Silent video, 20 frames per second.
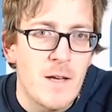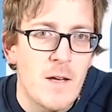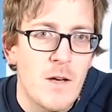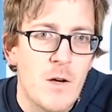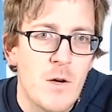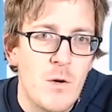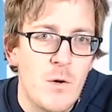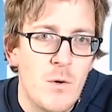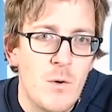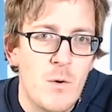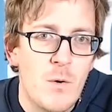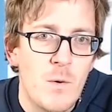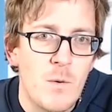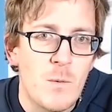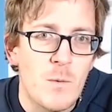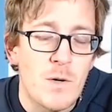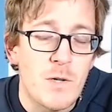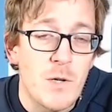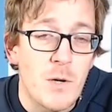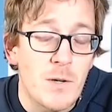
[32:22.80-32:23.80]
who
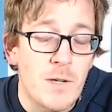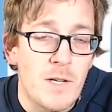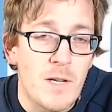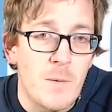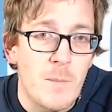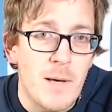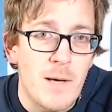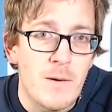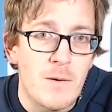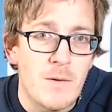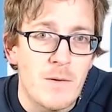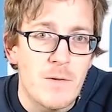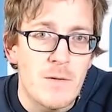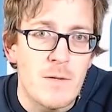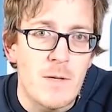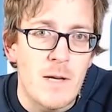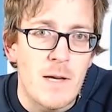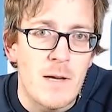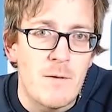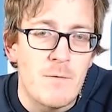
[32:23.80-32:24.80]
were talking about
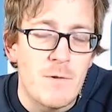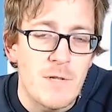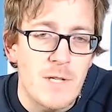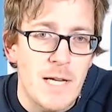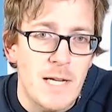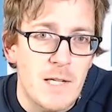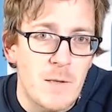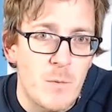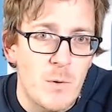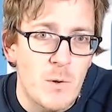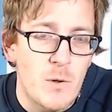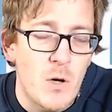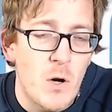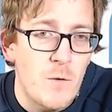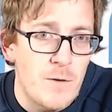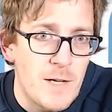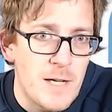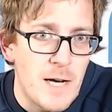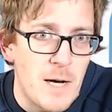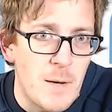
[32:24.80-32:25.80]
recyclable
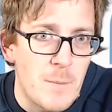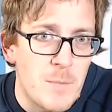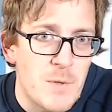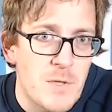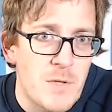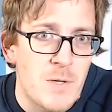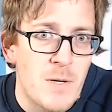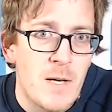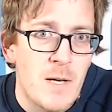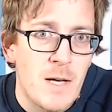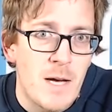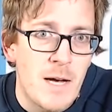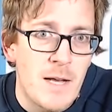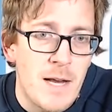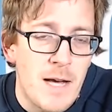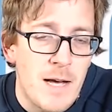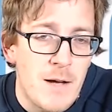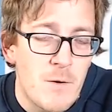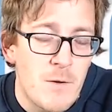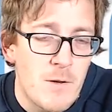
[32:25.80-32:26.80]
coffee cups and
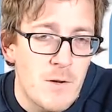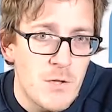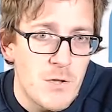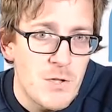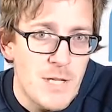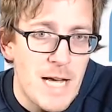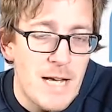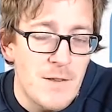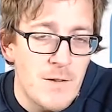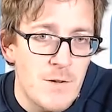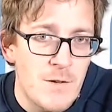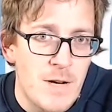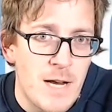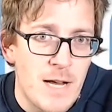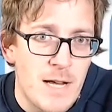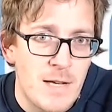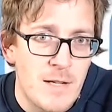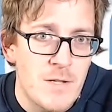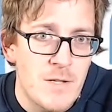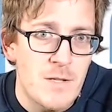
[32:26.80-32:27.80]
how they're
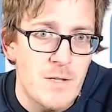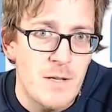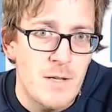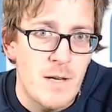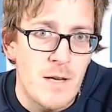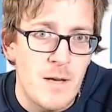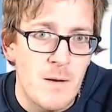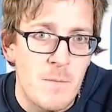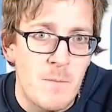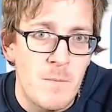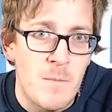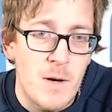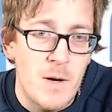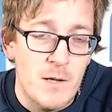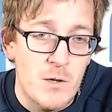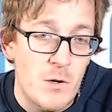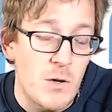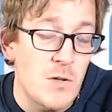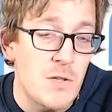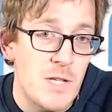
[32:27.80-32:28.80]
standardized
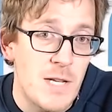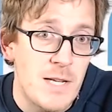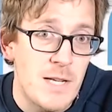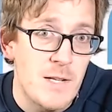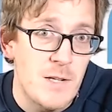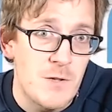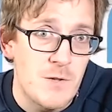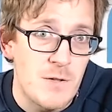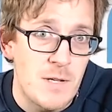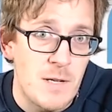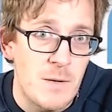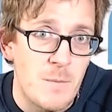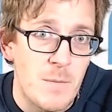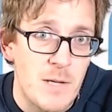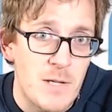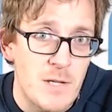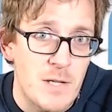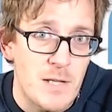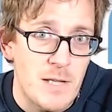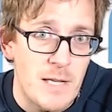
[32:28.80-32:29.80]
across the industry.
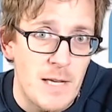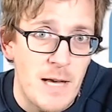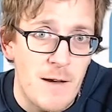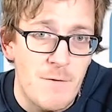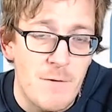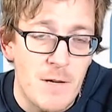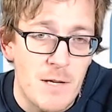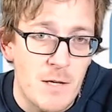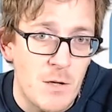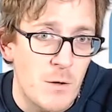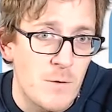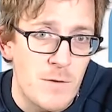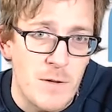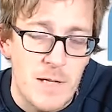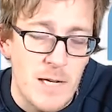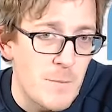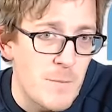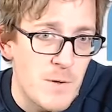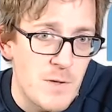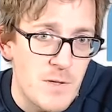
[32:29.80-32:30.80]
Basically, every coffee
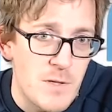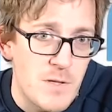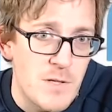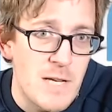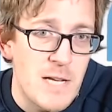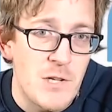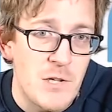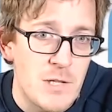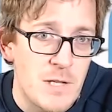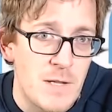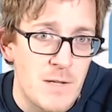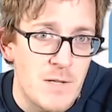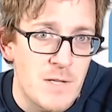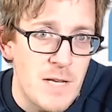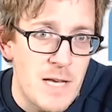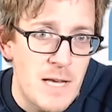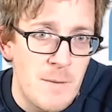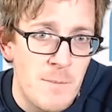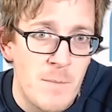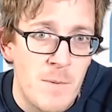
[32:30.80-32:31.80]
cup is essentially the
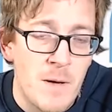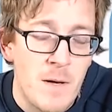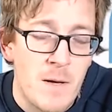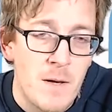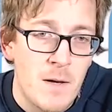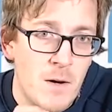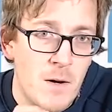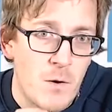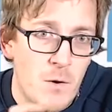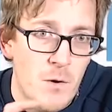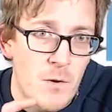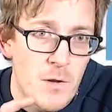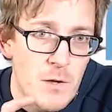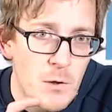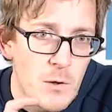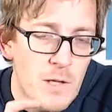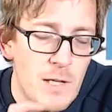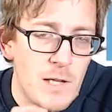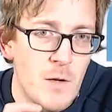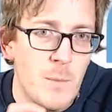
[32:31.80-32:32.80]
same, although they
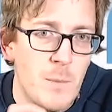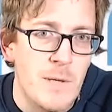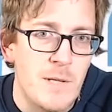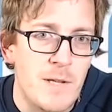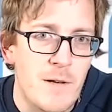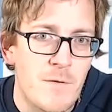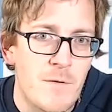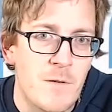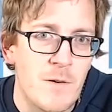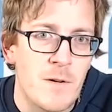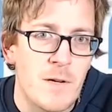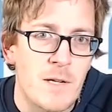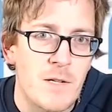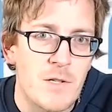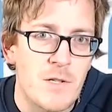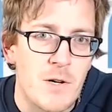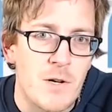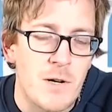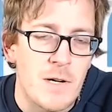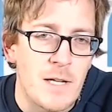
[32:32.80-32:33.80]
look a little bit different
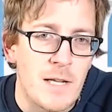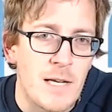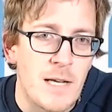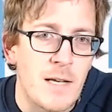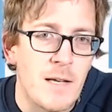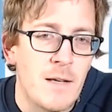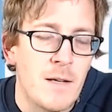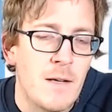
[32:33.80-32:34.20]
externally.